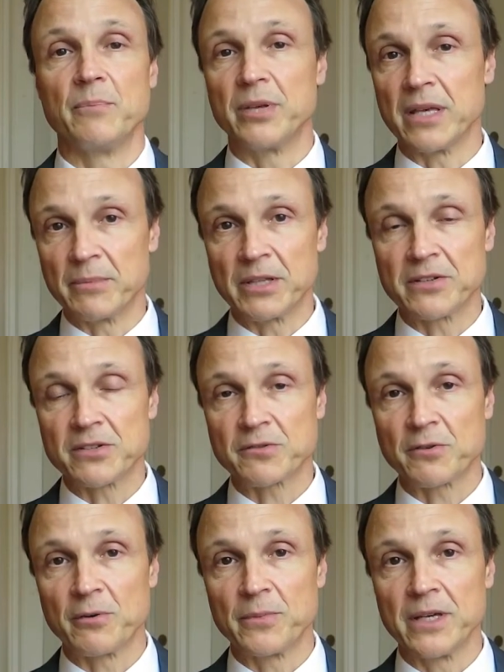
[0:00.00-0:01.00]
Pigment
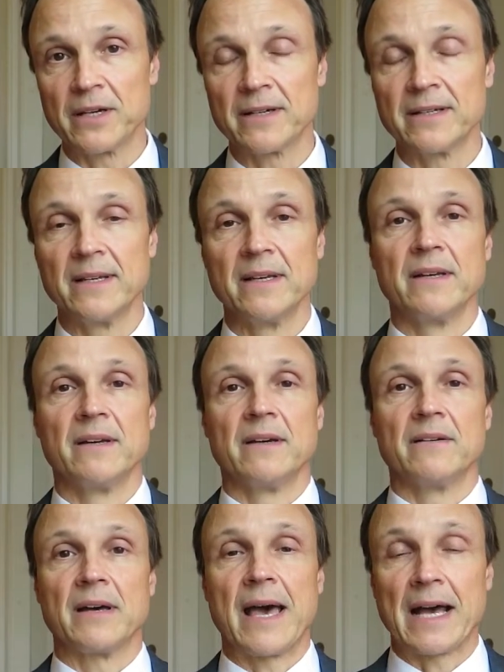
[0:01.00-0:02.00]
dystromia,
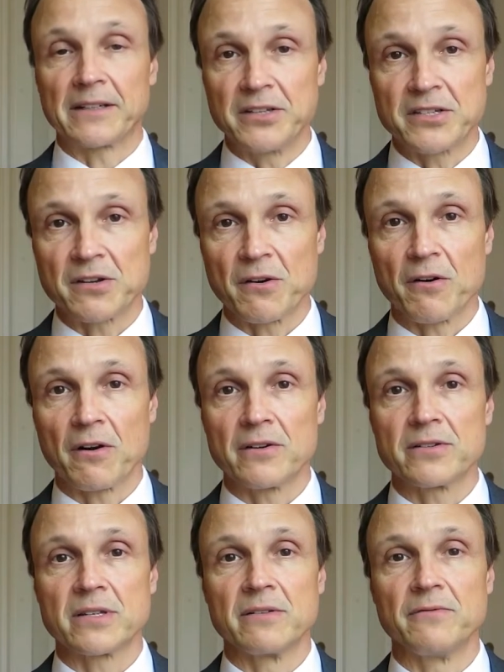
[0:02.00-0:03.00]
acne
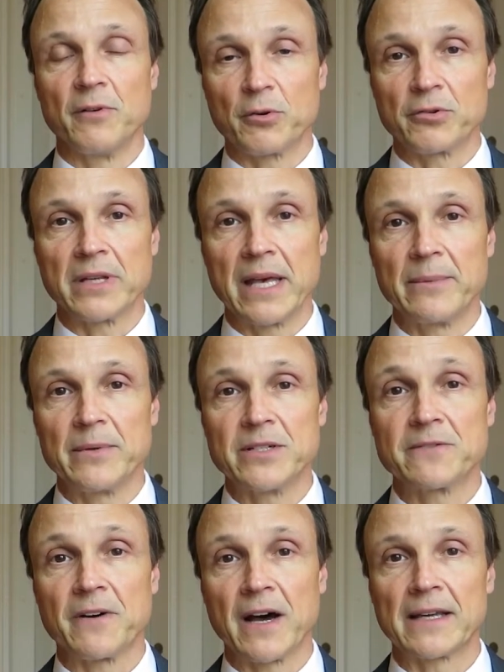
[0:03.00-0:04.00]
scars, photo
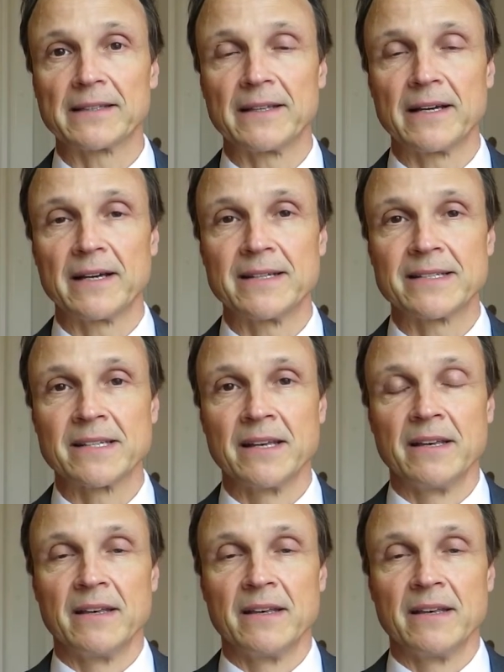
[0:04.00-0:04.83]
damage, fine lines.